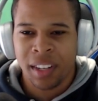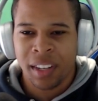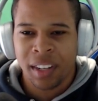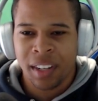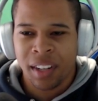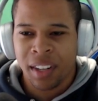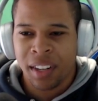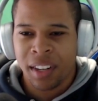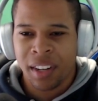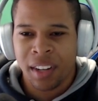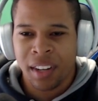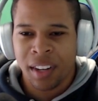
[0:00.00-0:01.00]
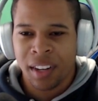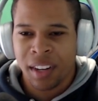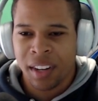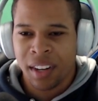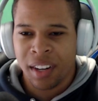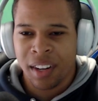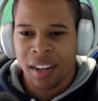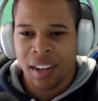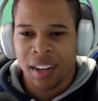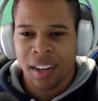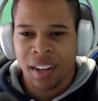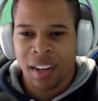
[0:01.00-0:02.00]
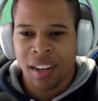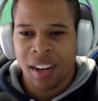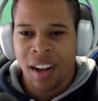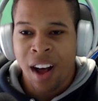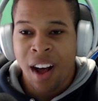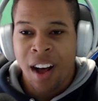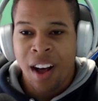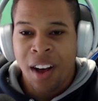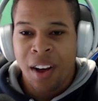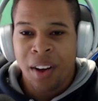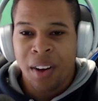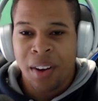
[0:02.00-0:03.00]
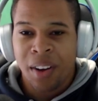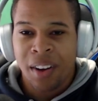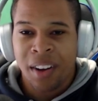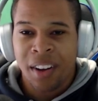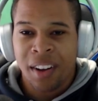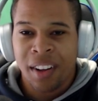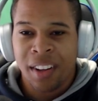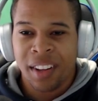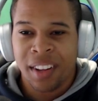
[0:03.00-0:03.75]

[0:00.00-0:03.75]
Nobody speaks.